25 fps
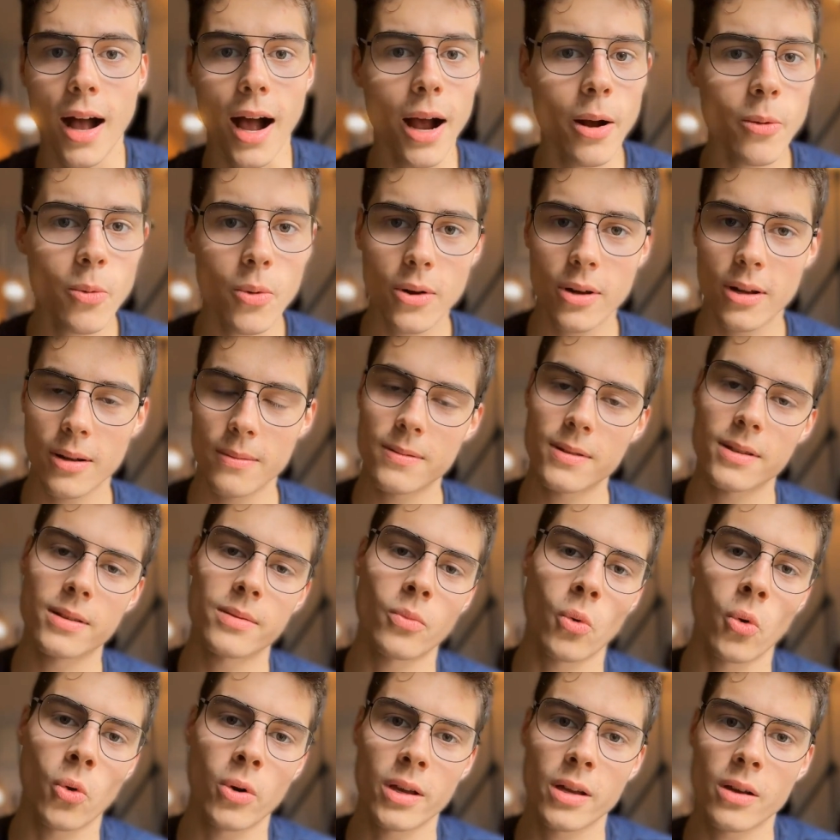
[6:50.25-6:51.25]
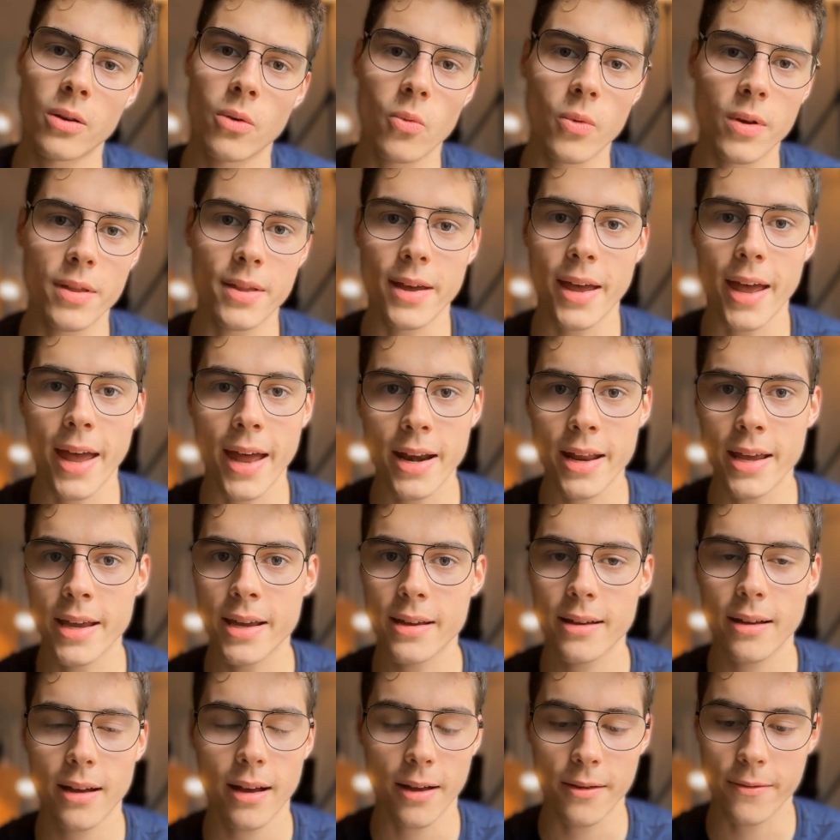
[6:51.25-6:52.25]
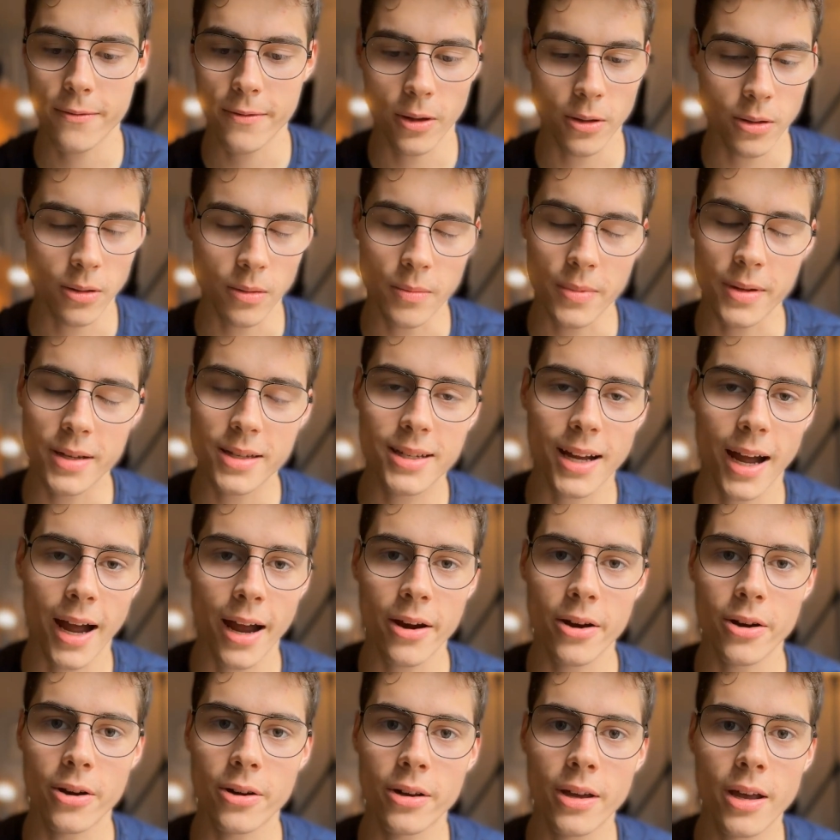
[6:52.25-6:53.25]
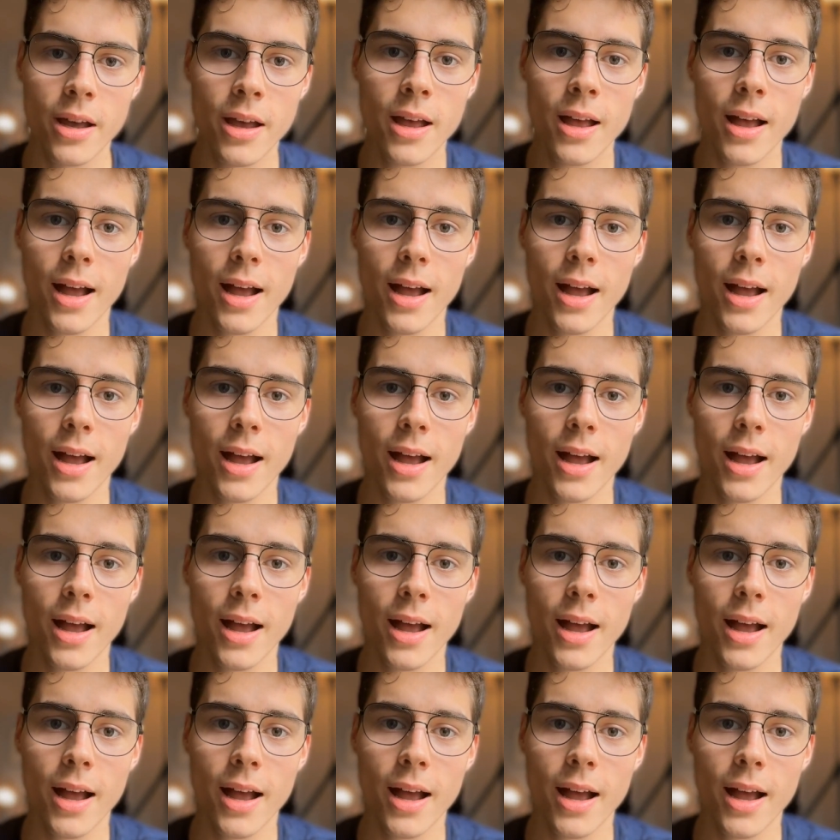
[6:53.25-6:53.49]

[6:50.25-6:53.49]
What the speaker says: I woke up this morning with a headache. I felt a bit tired.